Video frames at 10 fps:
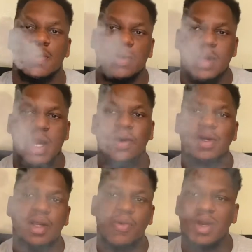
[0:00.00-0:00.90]
not only did
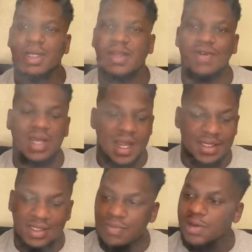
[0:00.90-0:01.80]
he want to leave a
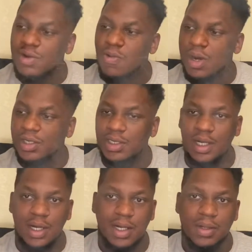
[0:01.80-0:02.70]
legacy, but he wanted
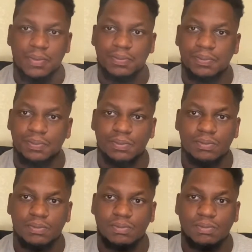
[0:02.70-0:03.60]

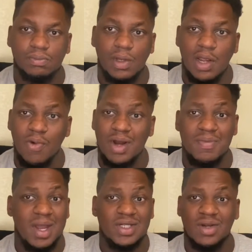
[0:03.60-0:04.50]
to
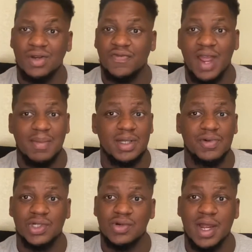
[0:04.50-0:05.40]
make sure his family was
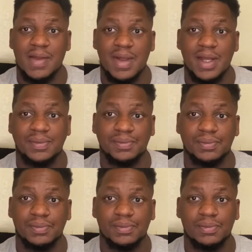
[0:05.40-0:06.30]
straight, man.
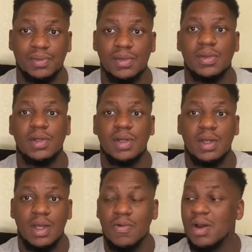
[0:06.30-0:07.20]

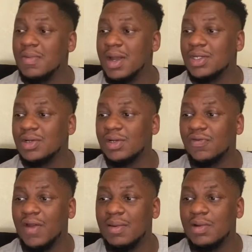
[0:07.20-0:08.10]
He wanted to make sure his
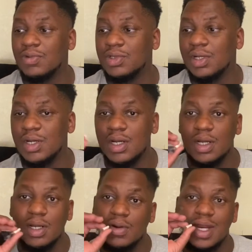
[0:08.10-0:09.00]
family was good
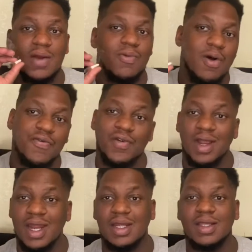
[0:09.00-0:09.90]
and didn't want for
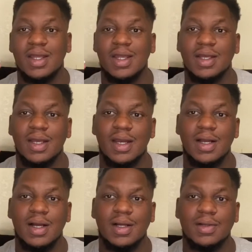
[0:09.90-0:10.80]
anything. And
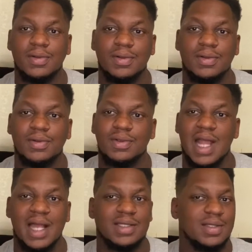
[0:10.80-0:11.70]

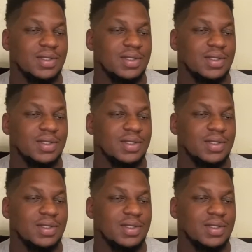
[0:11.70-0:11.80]
that's